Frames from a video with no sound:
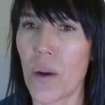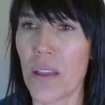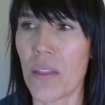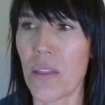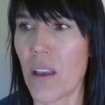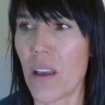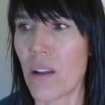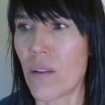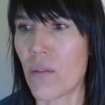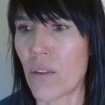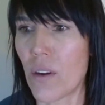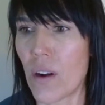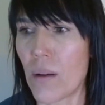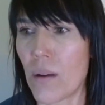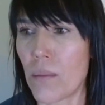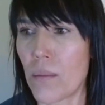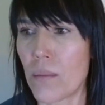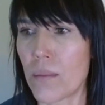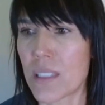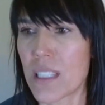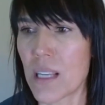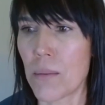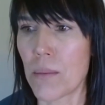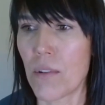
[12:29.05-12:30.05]
I think
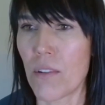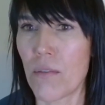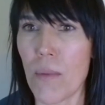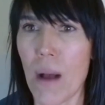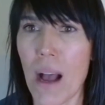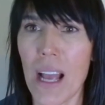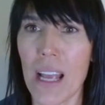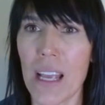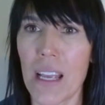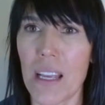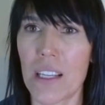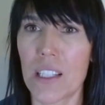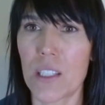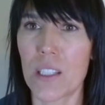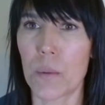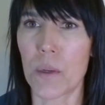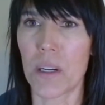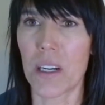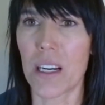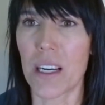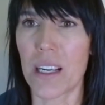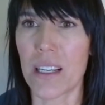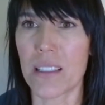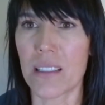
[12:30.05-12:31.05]
from some of my
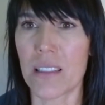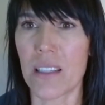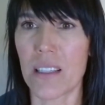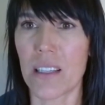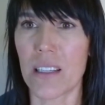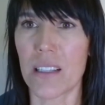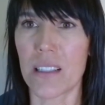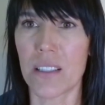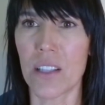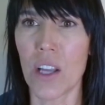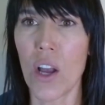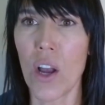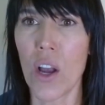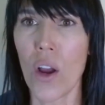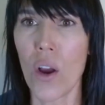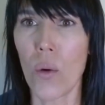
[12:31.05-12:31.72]
experiences